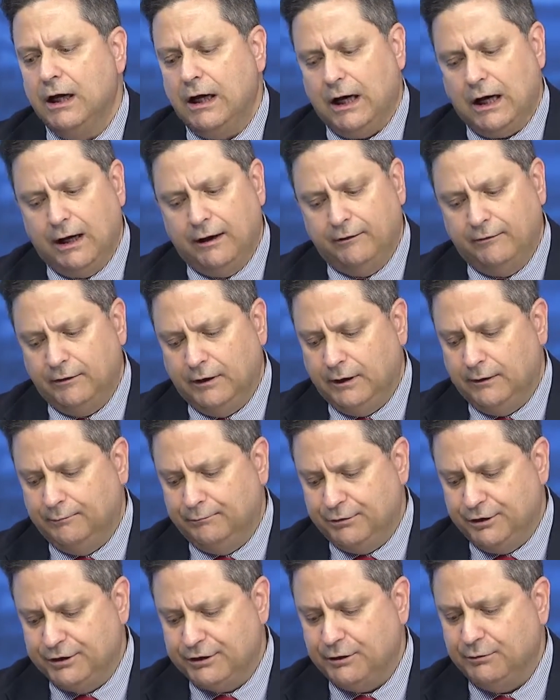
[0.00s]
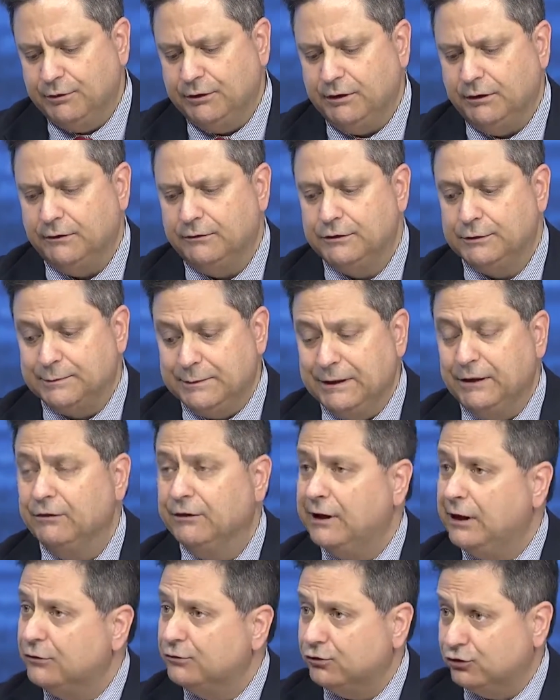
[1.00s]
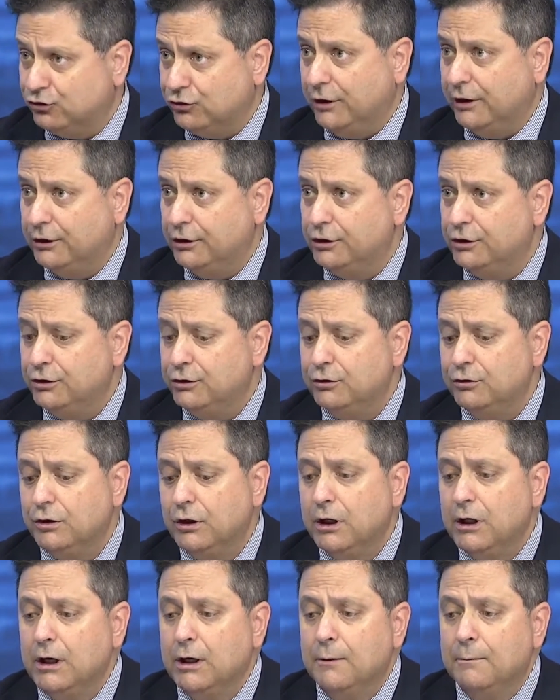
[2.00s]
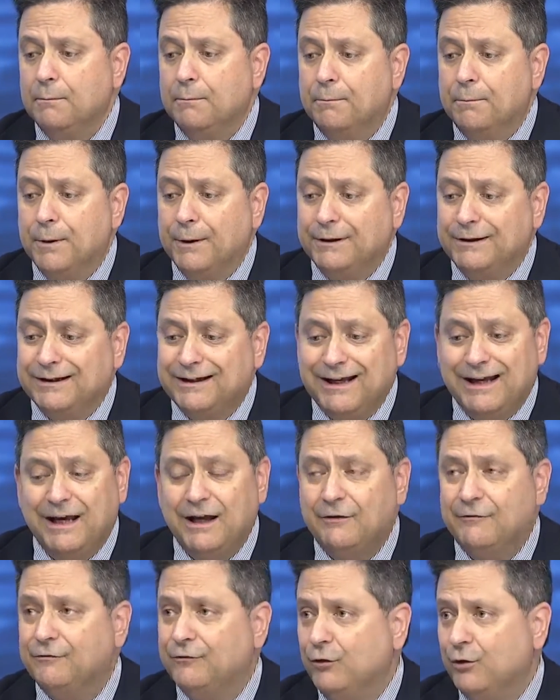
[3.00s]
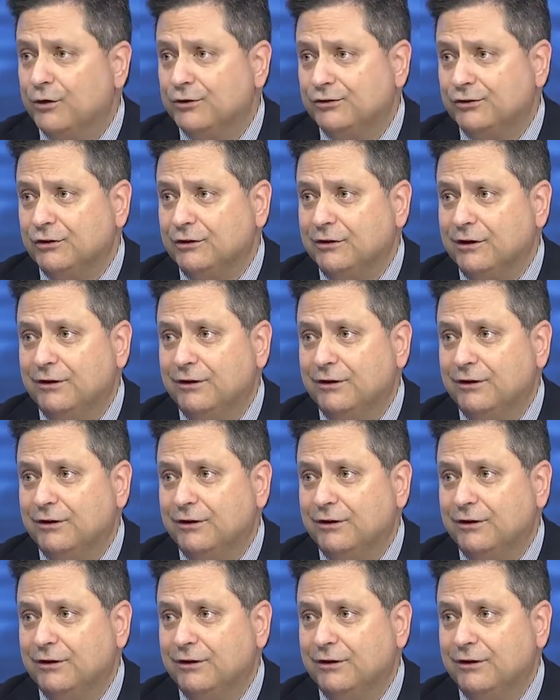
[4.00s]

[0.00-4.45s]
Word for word: I, I appreciate what the Speaker of the House is trying to do, right. but you can't force it.